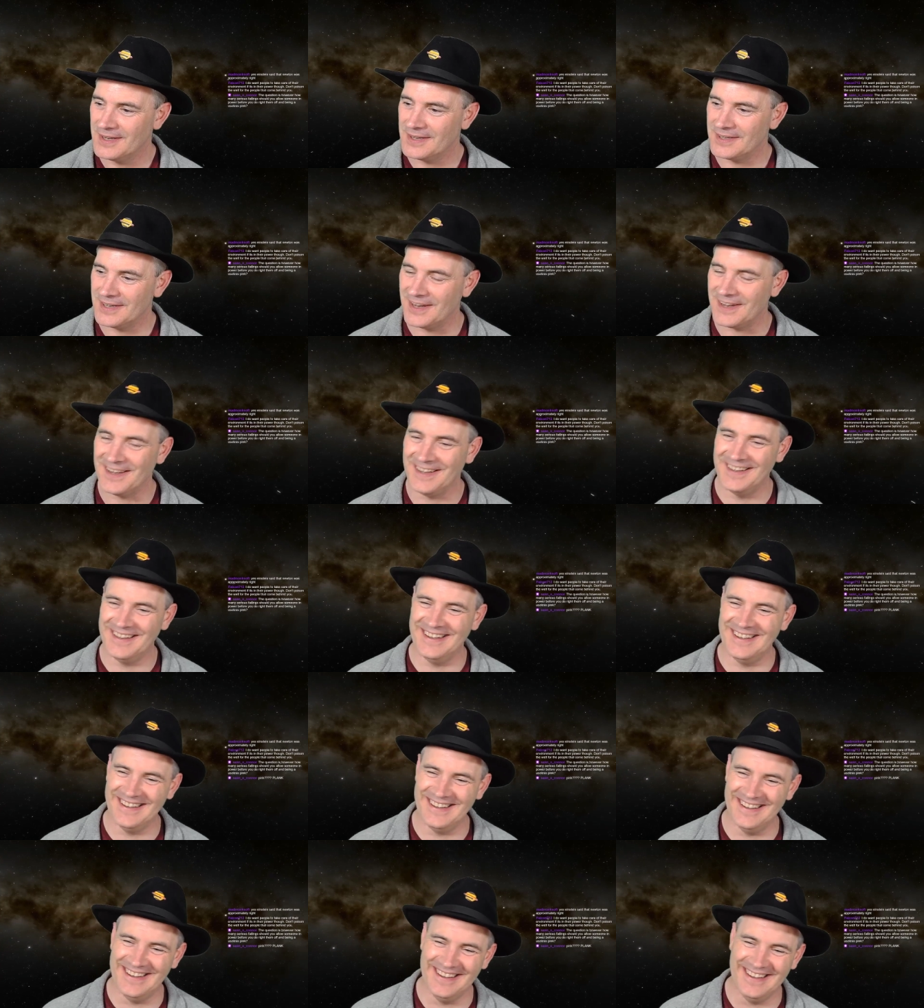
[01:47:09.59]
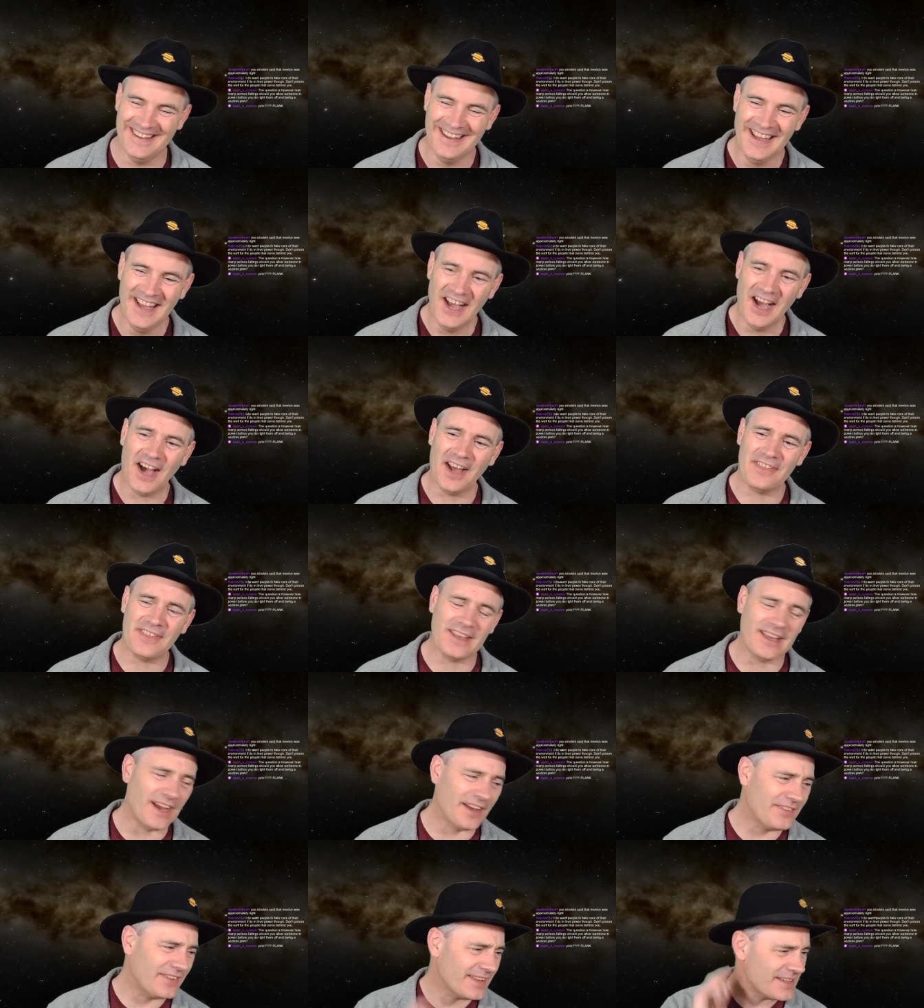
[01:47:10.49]
Yeah, I
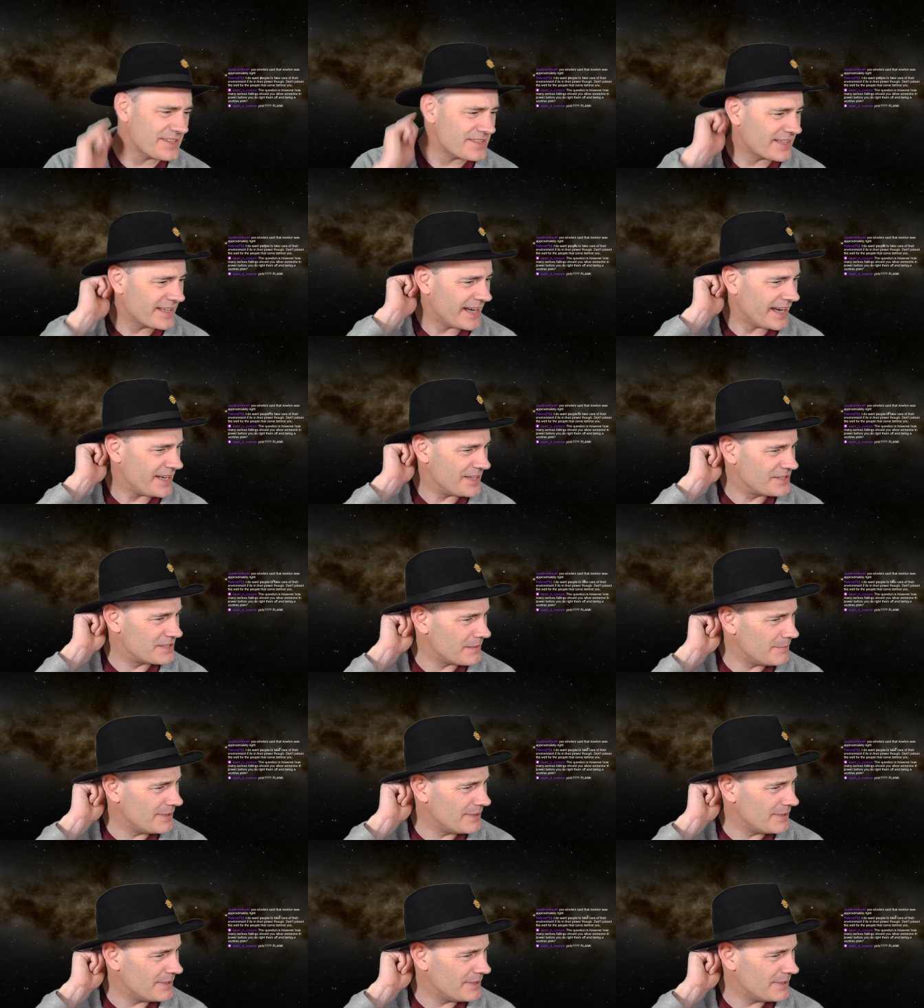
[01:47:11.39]
think there's a case.